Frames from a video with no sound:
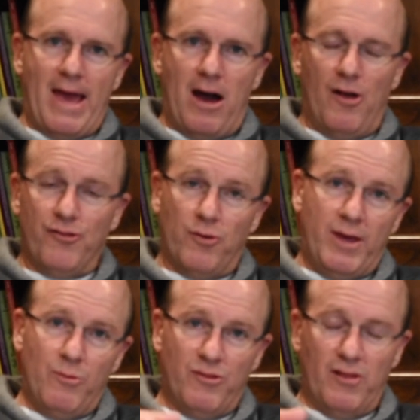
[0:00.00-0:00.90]
also
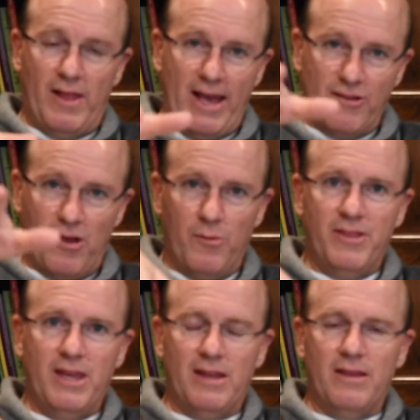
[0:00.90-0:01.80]
he was the liaison with
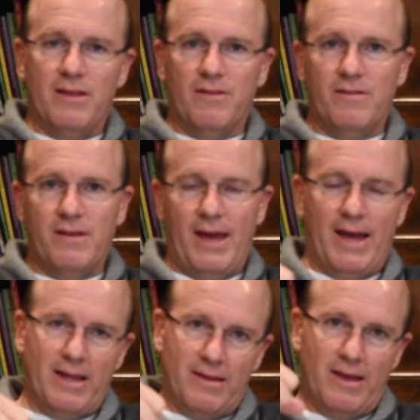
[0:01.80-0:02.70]
the Indians,
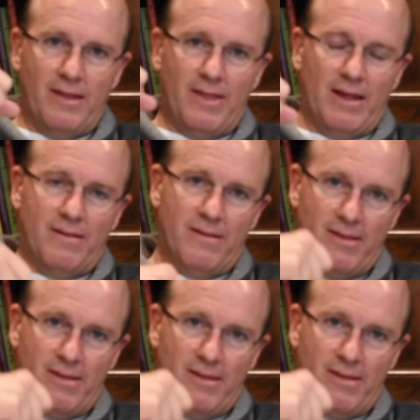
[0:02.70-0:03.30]
and they